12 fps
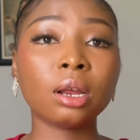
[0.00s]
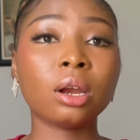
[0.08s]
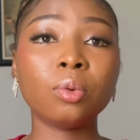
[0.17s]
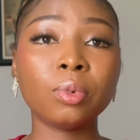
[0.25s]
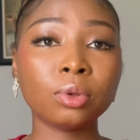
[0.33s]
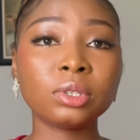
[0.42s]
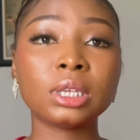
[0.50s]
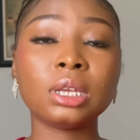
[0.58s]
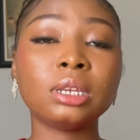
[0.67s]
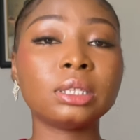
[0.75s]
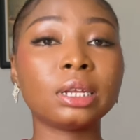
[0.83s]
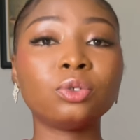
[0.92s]
Caramel
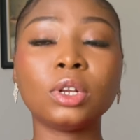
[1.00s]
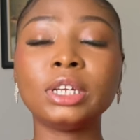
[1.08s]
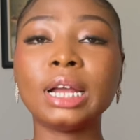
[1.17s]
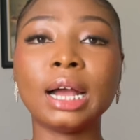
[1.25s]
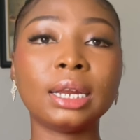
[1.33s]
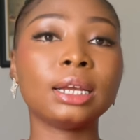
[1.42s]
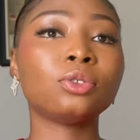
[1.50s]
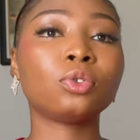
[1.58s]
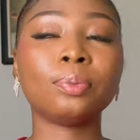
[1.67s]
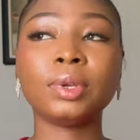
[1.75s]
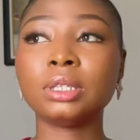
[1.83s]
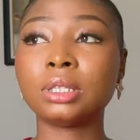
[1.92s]
skin is actually harder
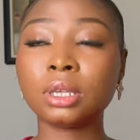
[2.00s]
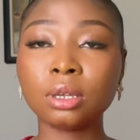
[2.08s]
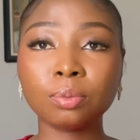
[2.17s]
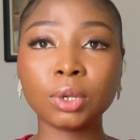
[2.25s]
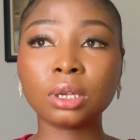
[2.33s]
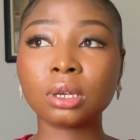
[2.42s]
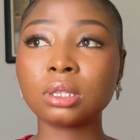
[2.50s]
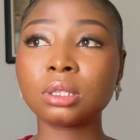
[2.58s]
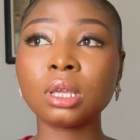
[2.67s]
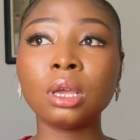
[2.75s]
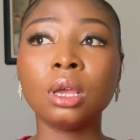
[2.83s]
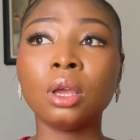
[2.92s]
to maintain
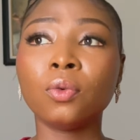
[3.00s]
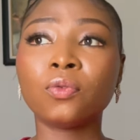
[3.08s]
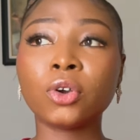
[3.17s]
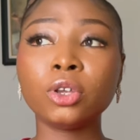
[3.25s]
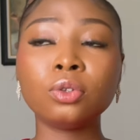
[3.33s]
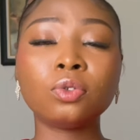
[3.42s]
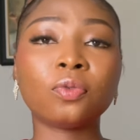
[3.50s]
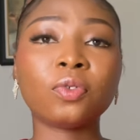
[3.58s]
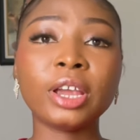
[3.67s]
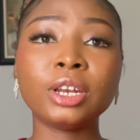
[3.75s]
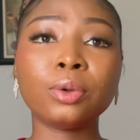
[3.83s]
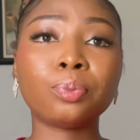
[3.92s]
because for you to
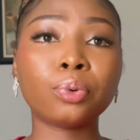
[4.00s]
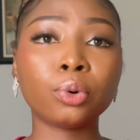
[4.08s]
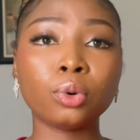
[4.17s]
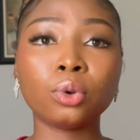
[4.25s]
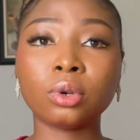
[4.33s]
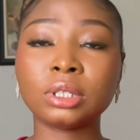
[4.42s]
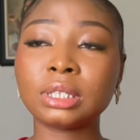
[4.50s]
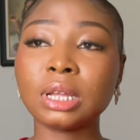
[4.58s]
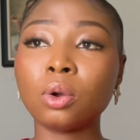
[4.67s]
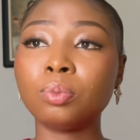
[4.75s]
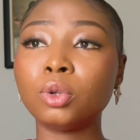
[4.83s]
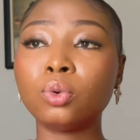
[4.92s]
find a product
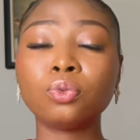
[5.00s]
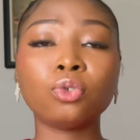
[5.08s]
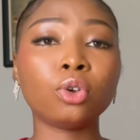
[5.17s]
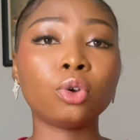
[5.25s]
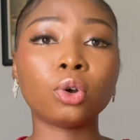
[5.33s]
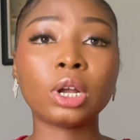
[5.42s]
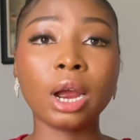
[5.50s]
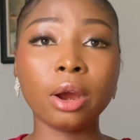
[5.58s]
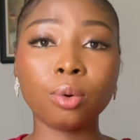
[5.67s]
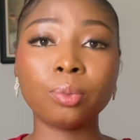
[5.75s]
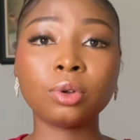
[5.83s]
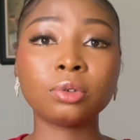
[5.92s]
that will be good for your
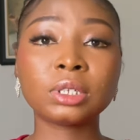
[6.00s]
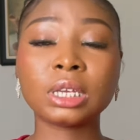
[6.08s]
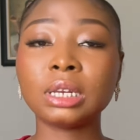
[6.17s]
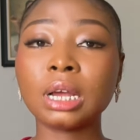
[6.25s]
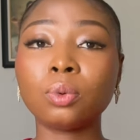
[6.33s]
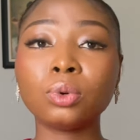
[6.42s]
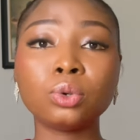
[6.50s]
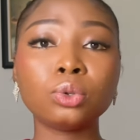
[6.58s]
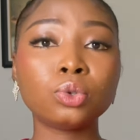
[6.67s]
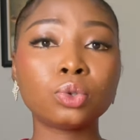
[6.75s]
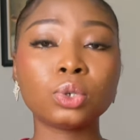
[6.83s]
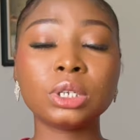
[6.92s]
caramel skin, that
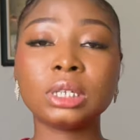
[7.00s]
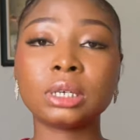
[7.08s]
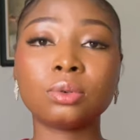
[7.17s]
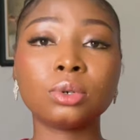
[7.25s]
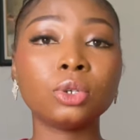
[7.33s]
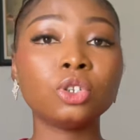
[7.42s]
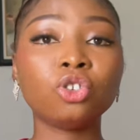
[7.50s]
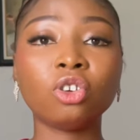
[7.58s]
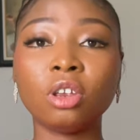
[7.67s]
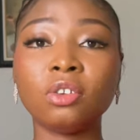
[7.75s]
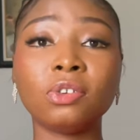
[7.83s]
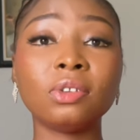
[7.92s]
wouldn't tune it, that wouldn't
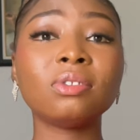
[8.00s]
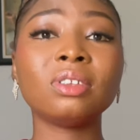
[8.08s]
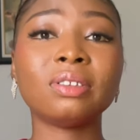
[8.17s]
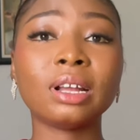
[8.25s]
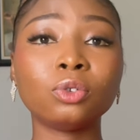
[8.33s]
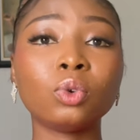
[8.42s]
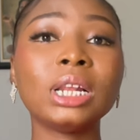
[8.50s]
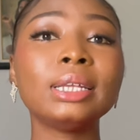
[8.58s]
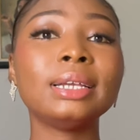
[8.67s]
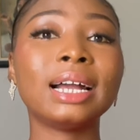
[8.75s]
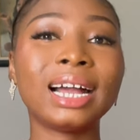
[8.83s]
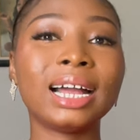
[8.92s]
change it, is
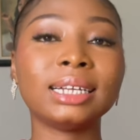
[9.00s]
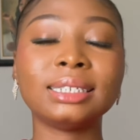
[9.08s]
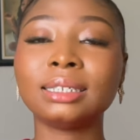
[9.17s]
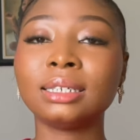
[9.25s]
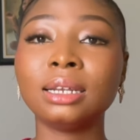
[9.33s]
actually hard.